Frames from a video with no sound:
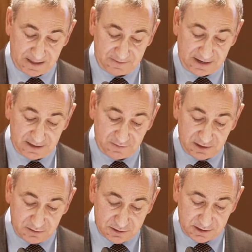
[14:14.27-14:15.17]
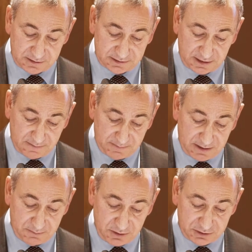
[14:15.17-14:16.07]
In fact, if I look at
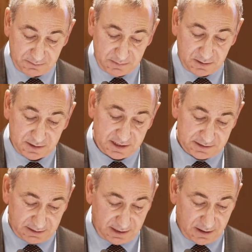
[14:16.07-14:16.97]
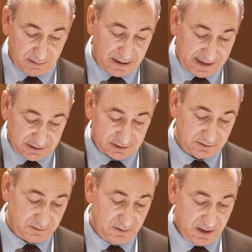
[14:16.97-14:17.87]
emerging markets and going back
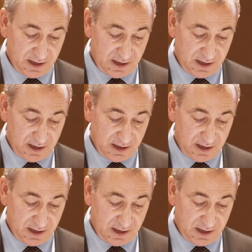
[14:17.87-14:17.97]
to